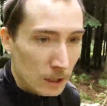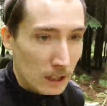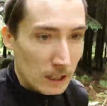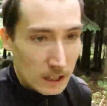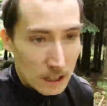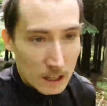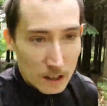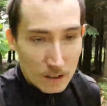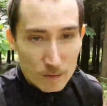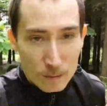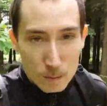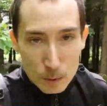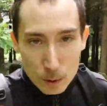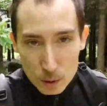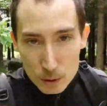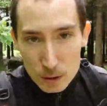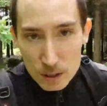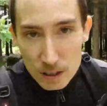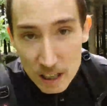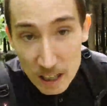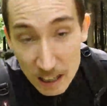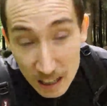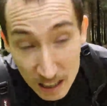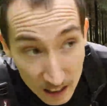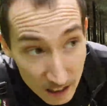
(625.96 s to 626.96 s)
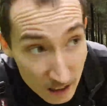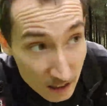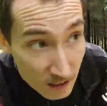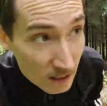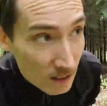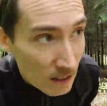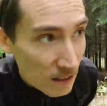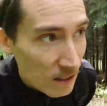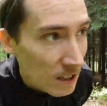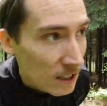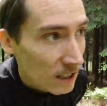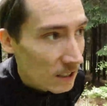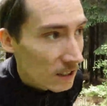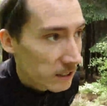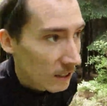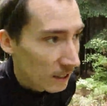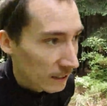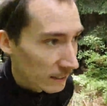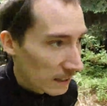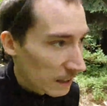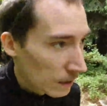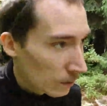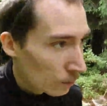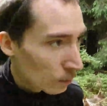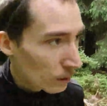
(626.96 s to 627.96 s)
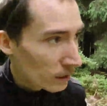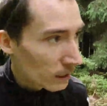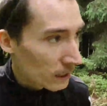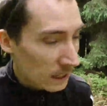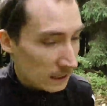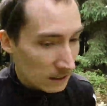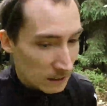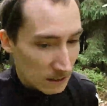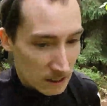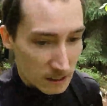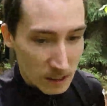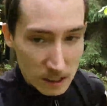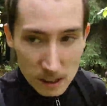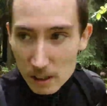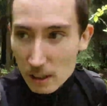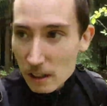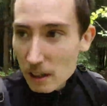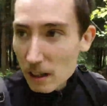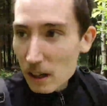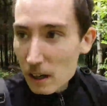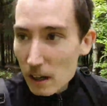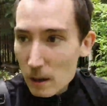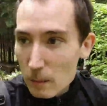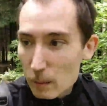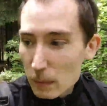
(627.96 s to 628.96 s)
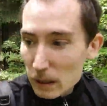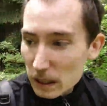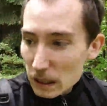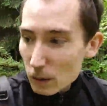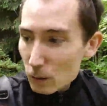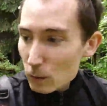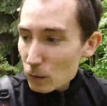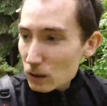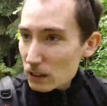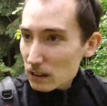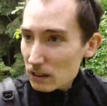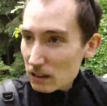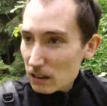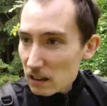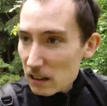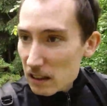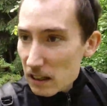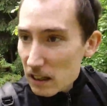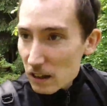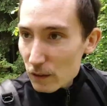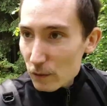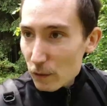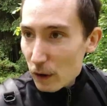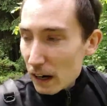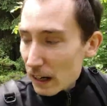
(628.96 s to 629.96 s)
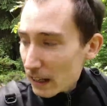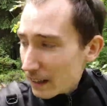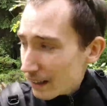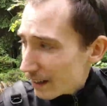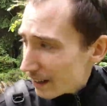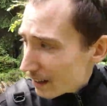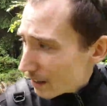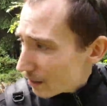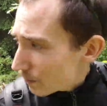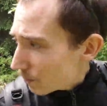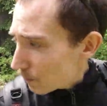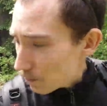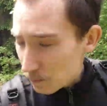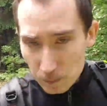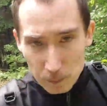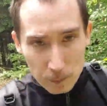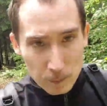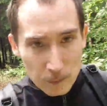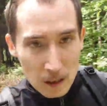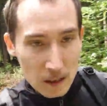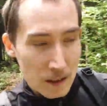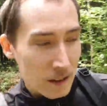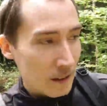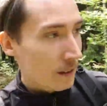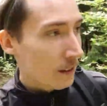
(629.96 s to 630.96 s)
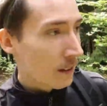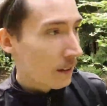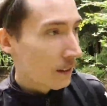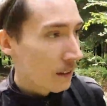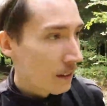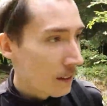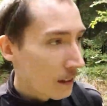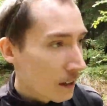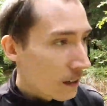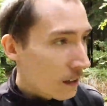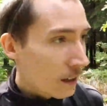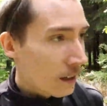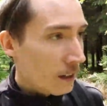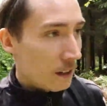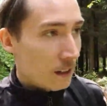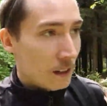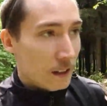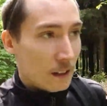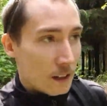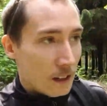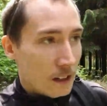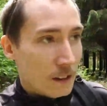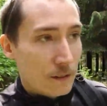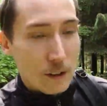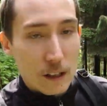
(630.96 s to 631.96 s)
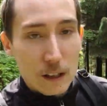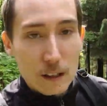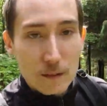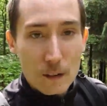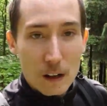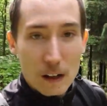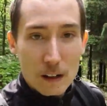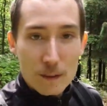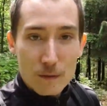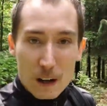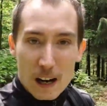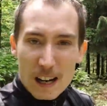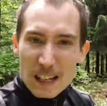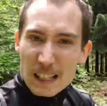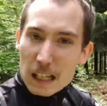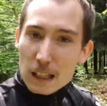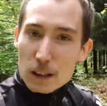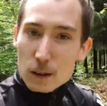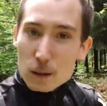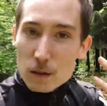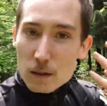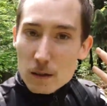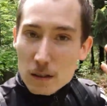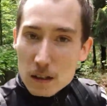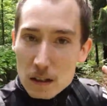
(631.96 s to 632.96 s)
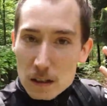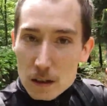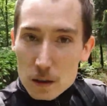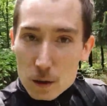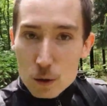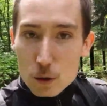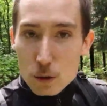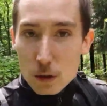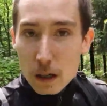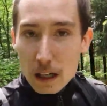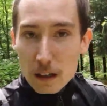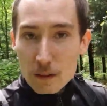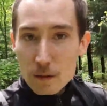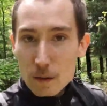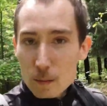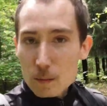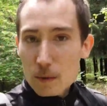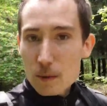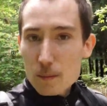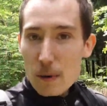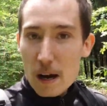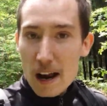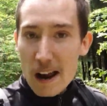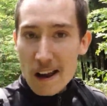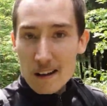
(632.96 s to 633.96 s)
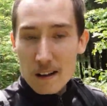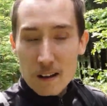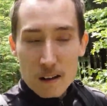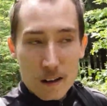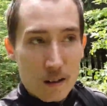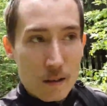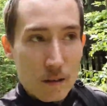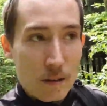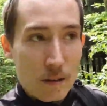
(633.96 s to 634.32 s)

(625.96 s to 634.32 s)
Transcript: that have booked tickets and things like that will get there. But I want to see if I can, if I get to see the track from the back.